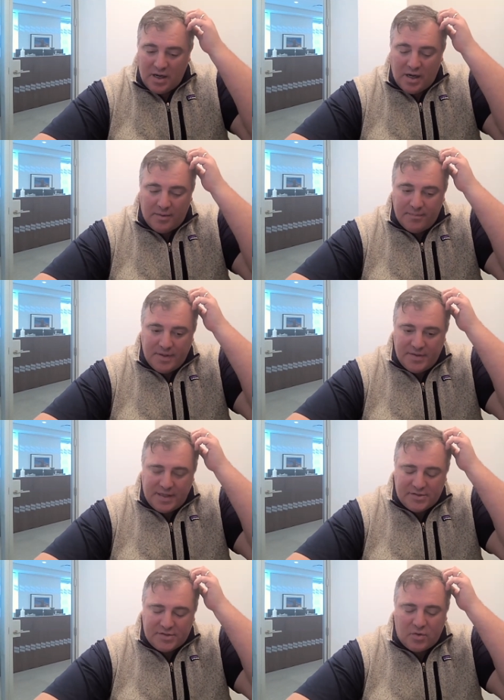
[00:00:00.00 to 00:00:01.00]
and
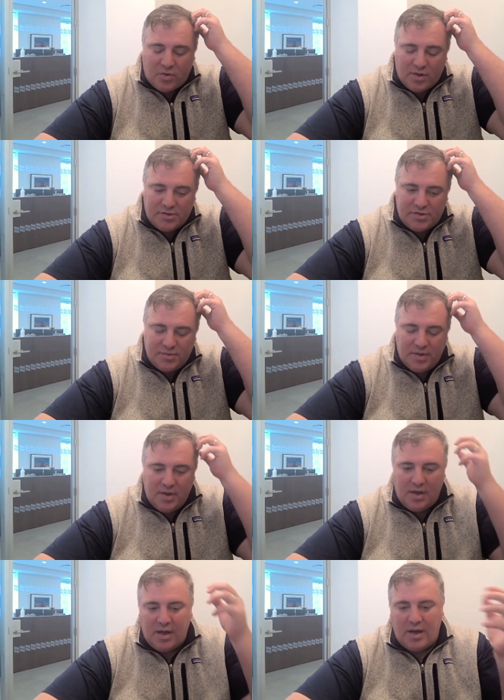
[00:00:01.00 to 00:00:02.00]
that's storage,
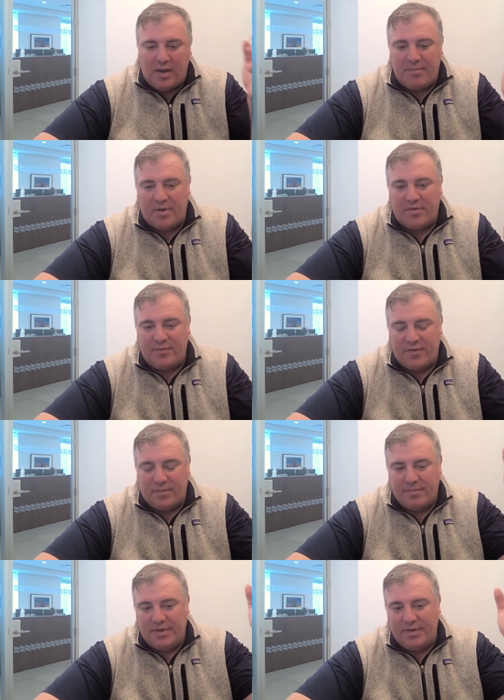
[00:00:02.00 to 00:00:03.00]
both
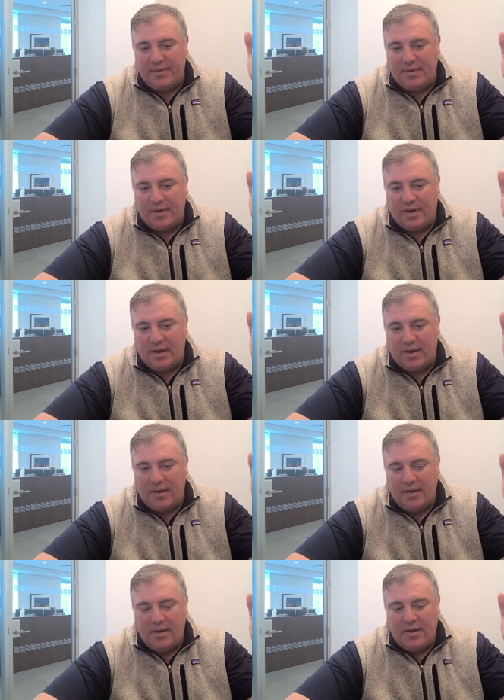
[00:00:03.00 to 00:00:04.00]
from the
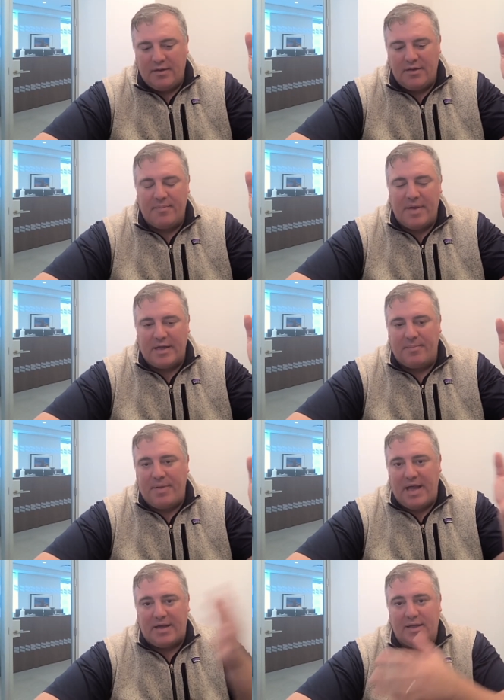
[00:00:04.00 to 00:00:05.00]
mega
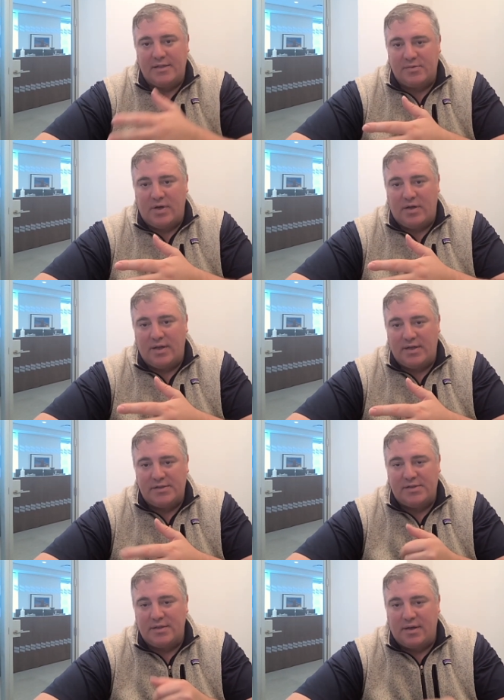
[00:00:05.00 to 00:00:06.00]
pack as well
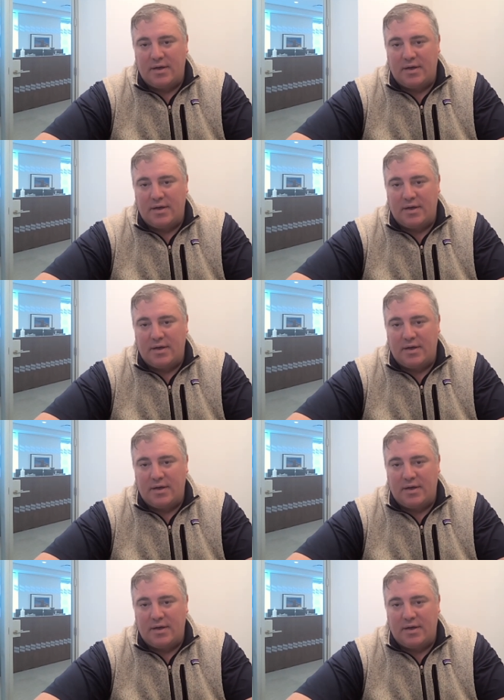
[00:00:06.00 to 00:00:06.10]
as